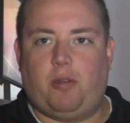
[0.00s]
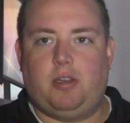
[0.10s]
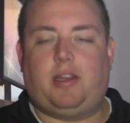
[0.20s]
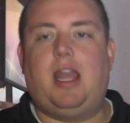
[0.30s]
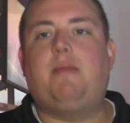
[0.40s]
before
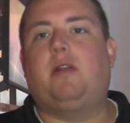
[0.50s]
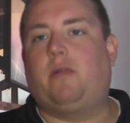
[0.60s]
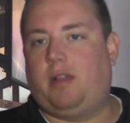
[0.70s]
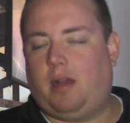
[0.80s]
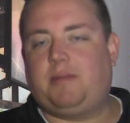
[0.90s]
your game, you
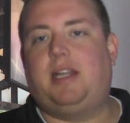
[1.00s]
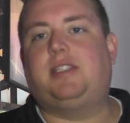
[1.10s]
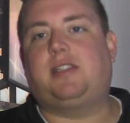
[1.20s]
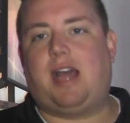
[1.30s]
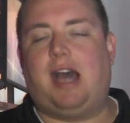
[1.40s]
know the
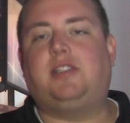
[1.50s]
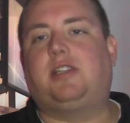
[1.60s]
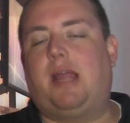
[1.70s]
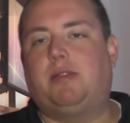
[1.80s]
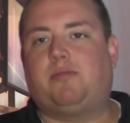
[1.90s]
updates as
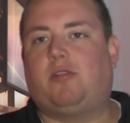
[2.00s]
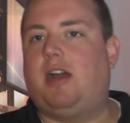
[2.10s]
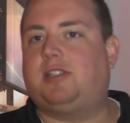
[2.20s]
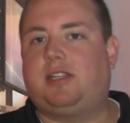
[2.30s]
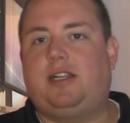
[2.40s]
your game is
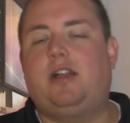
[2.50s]
progressing,